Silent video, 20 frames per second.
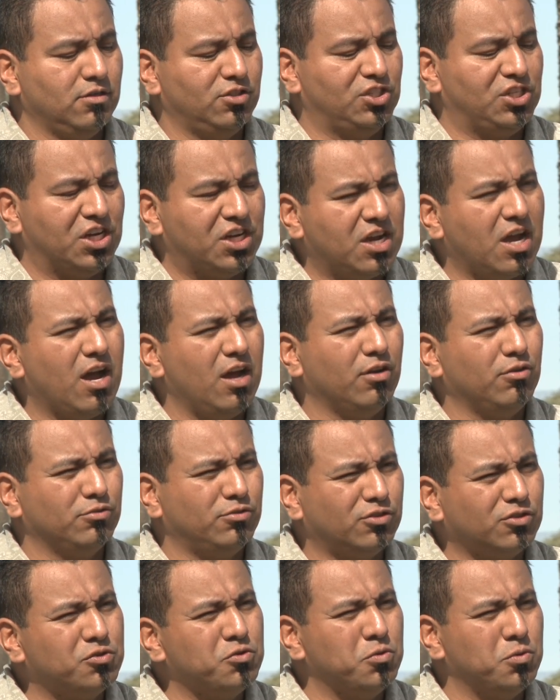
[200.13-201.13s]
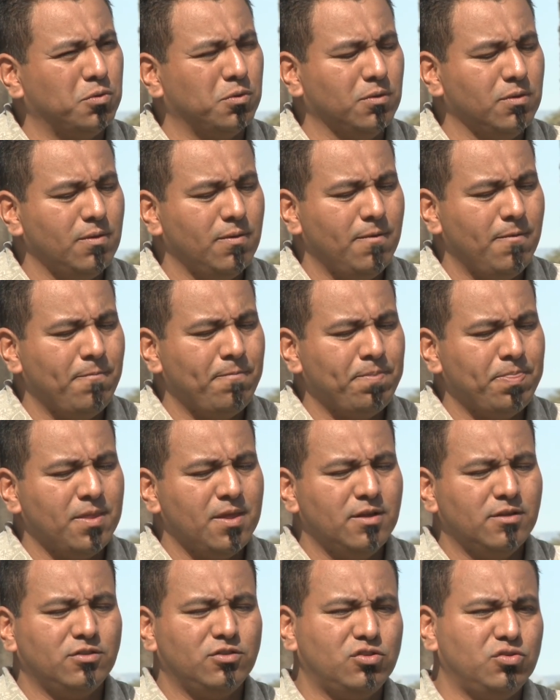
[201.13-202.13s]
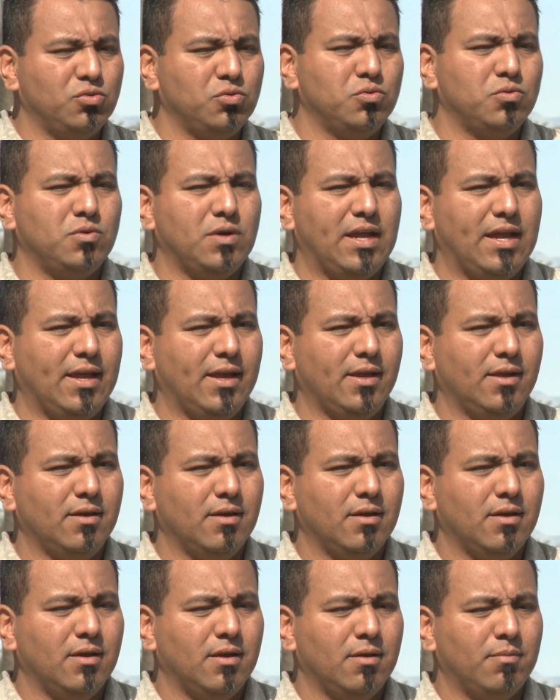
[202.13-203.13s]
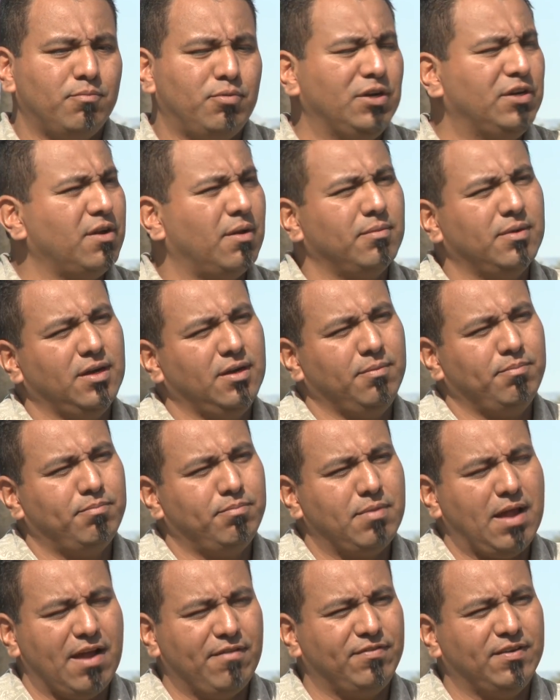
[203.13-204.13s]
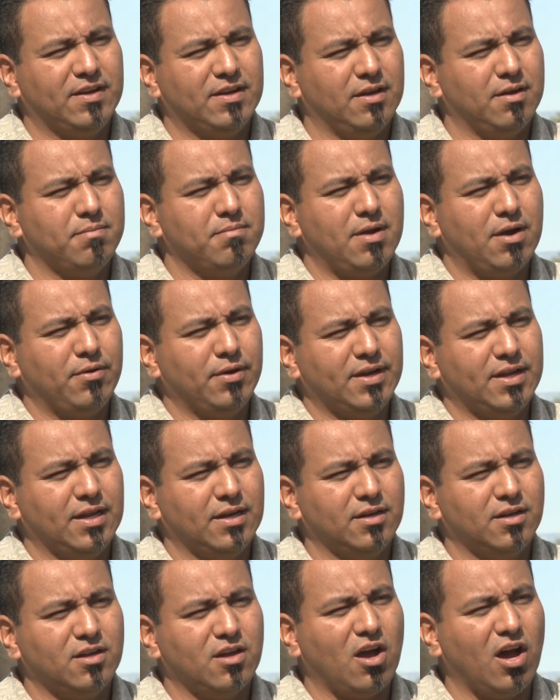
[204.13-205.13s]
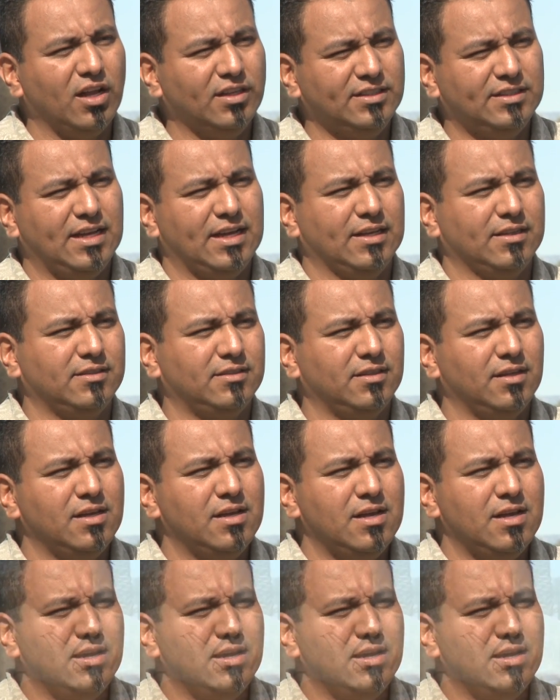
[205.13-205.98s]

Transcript: Chicano school to a predominantly African American context.